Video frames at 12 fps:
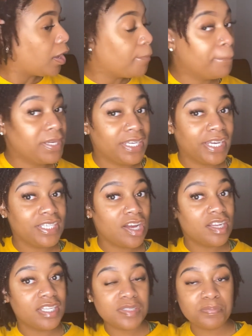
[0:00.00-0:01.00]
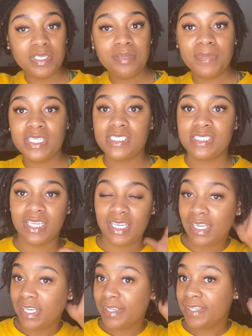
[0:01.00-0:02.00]
But yeah, y'all, that's pretty much
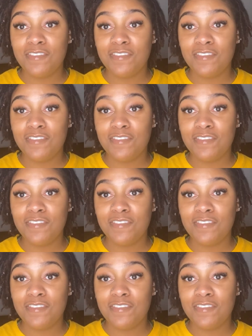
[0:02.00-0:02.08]
it.